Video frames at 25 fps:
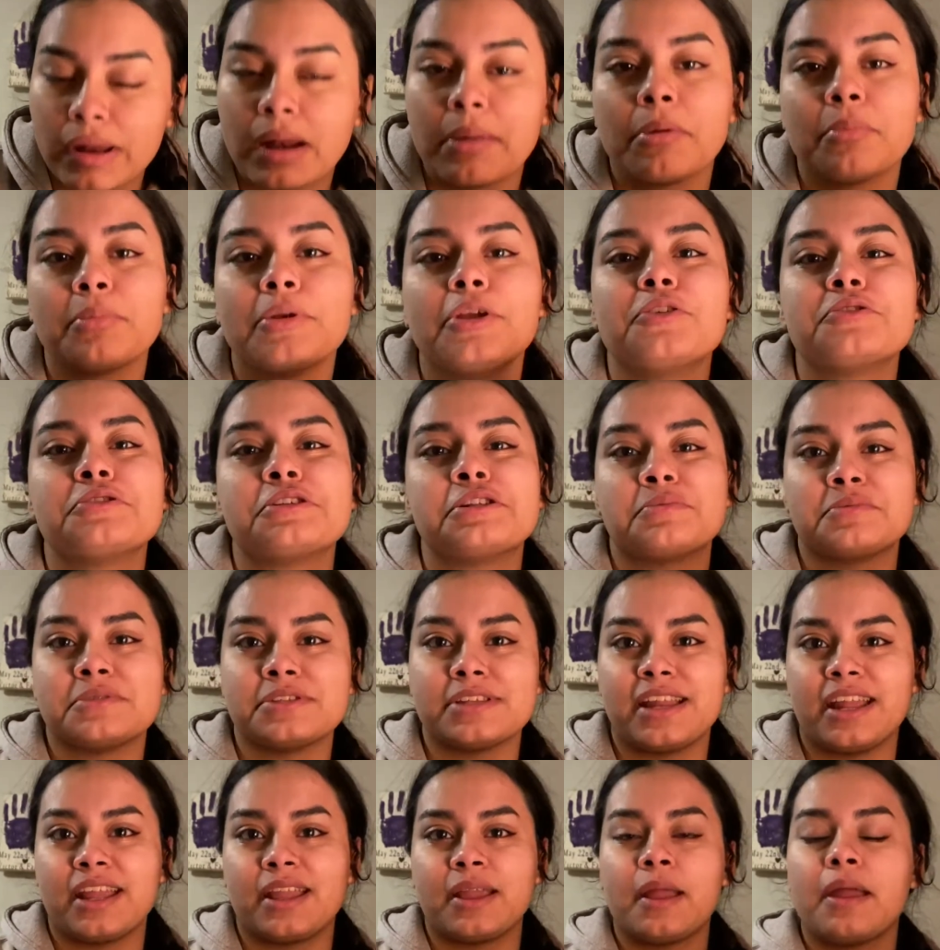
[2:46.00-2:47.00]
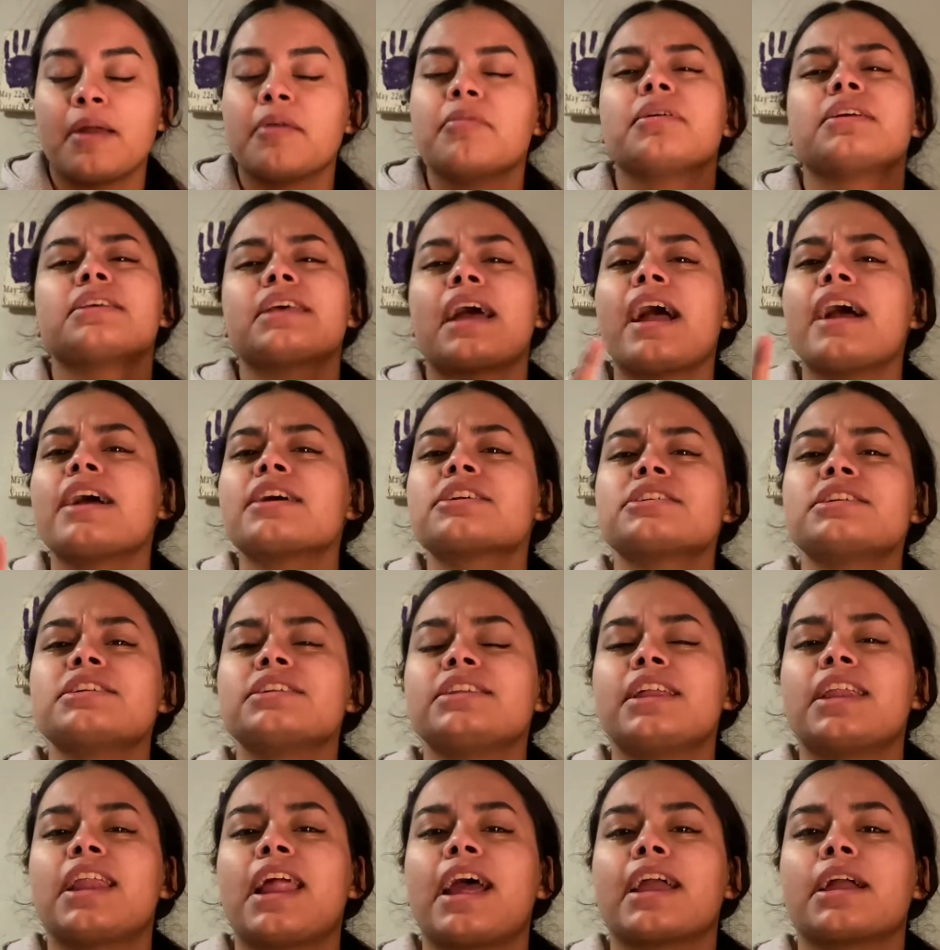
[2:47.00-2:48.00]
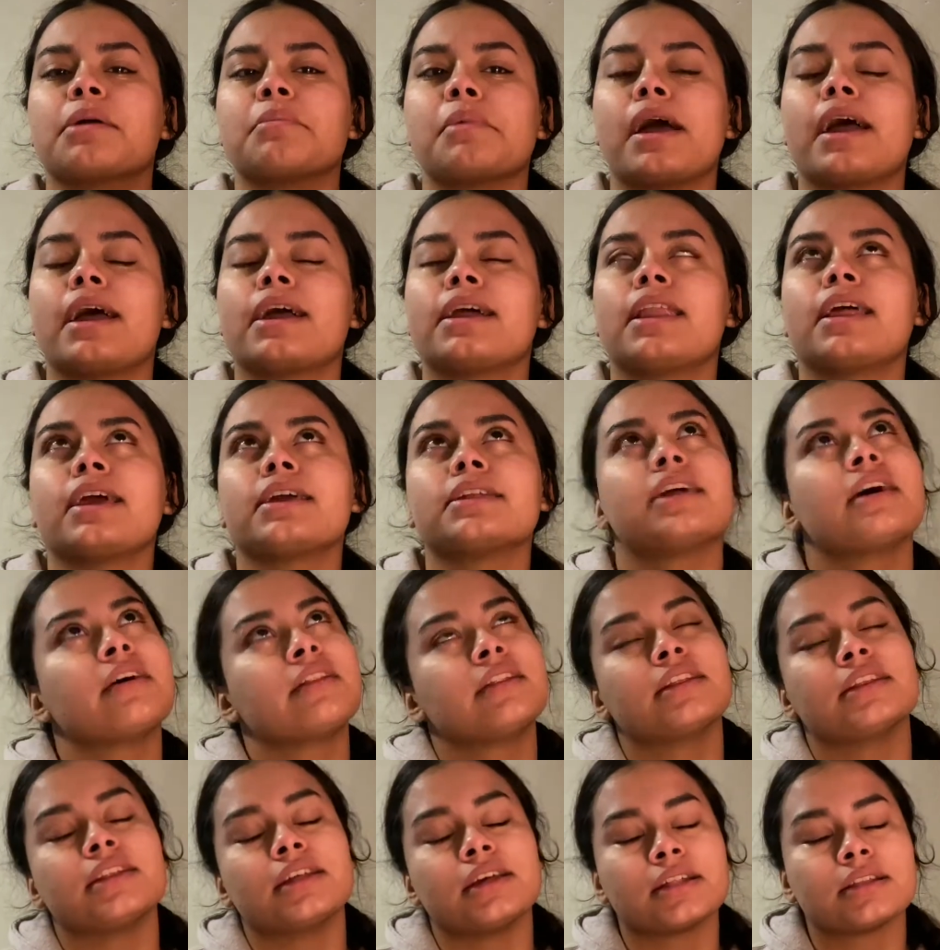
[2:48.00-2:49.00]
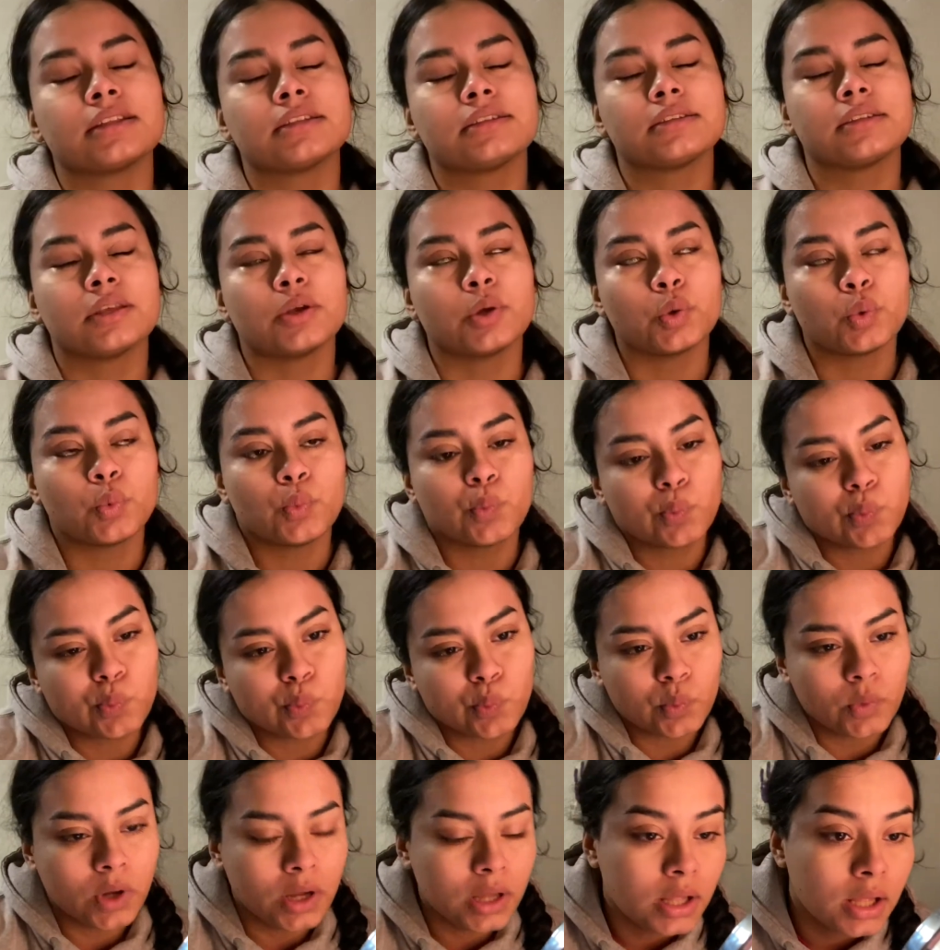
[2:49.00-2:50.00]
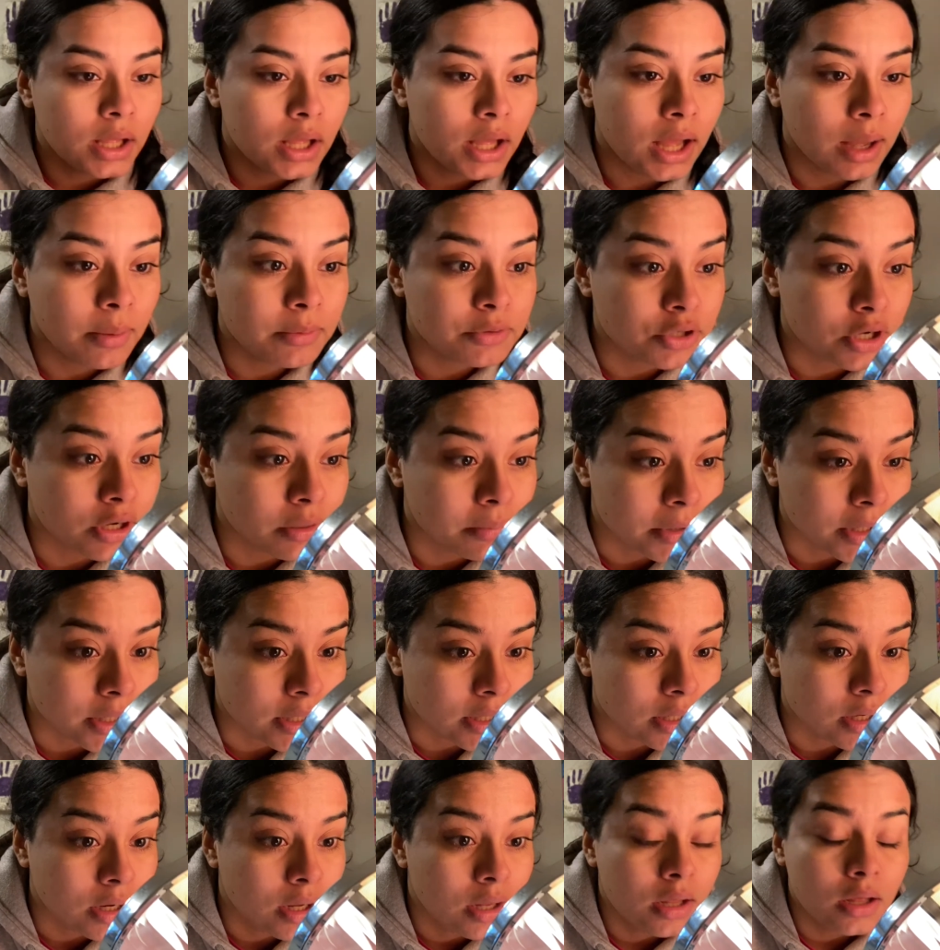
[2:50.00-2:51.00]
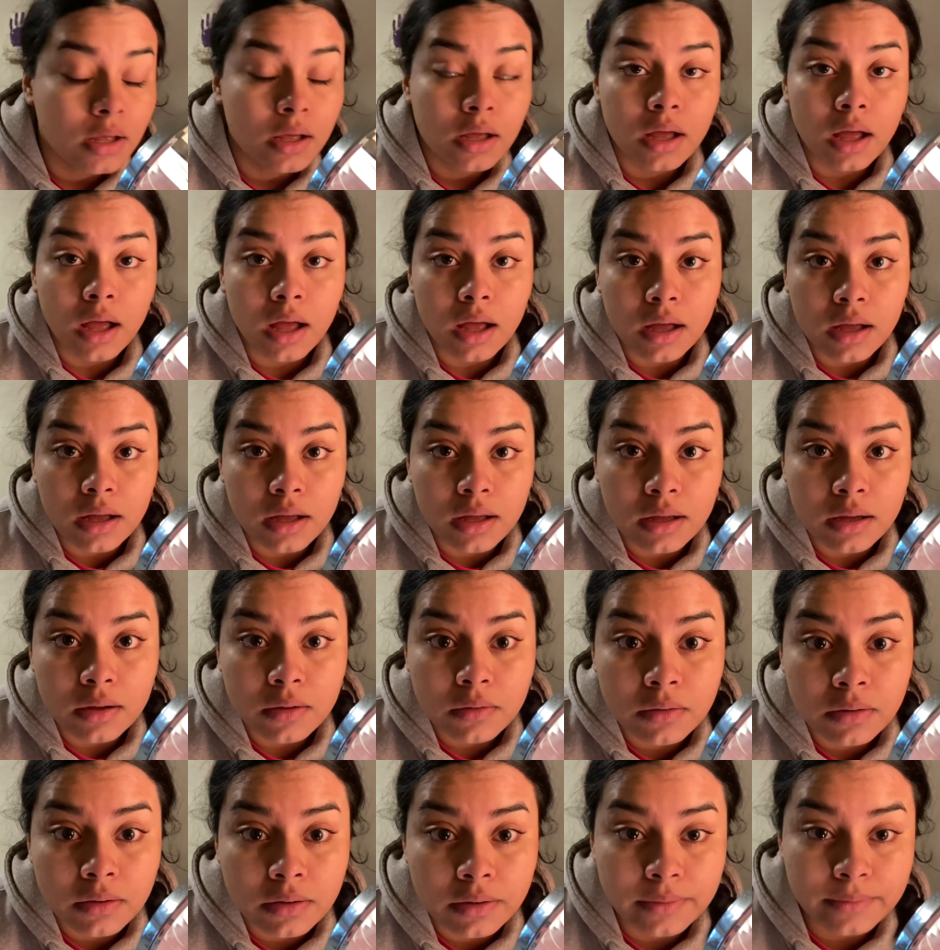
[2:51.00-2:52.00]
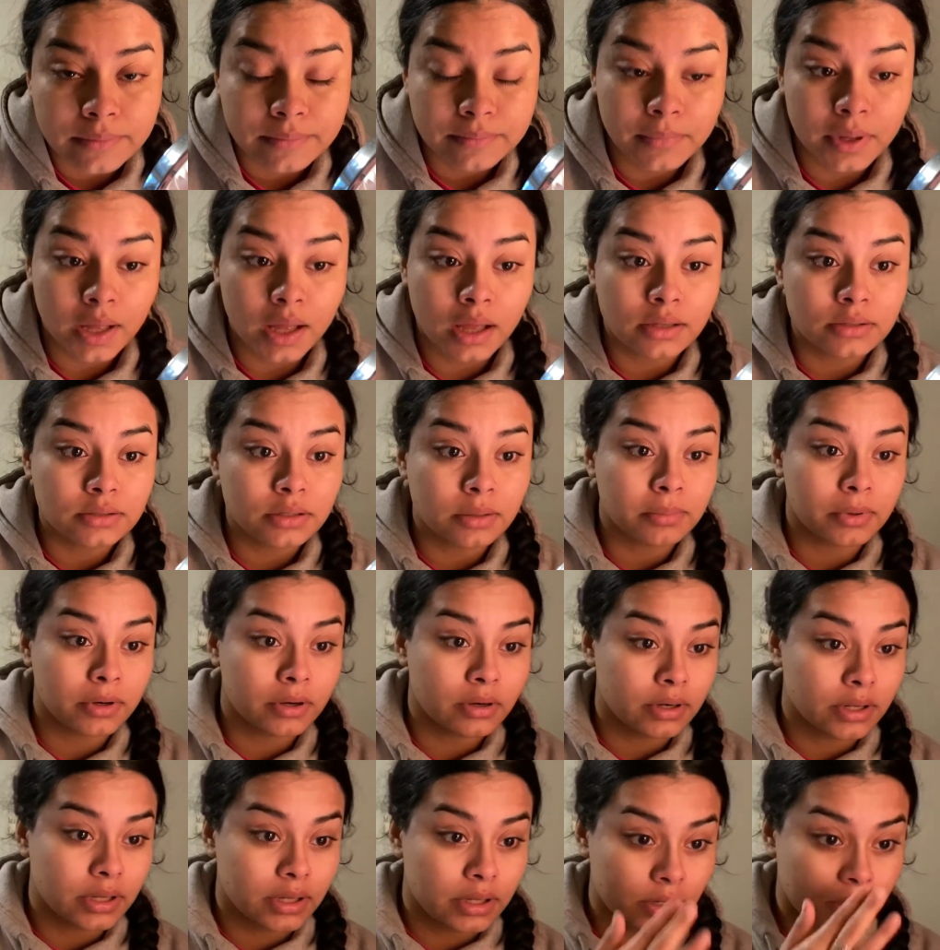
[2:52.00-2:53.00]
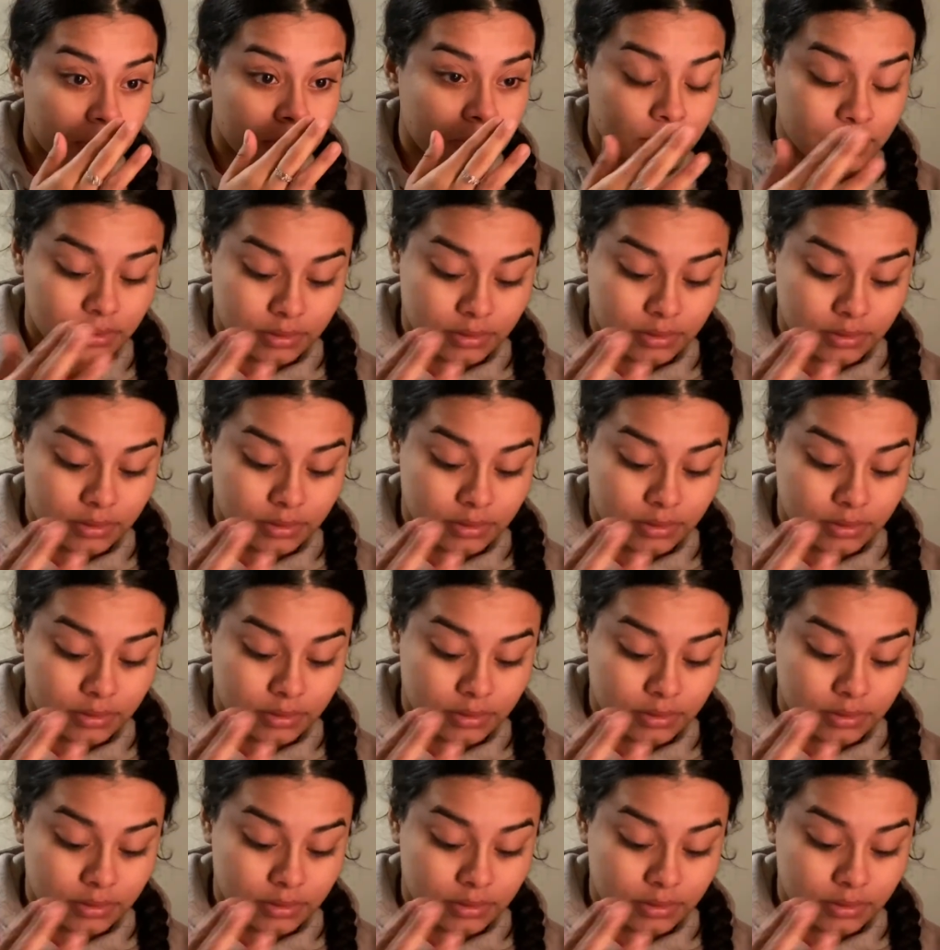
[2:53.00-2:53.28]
I'm gonna be using them today because I actually did like them. I liked how they looked, so I'll try them again. Oh, my eyes are burning.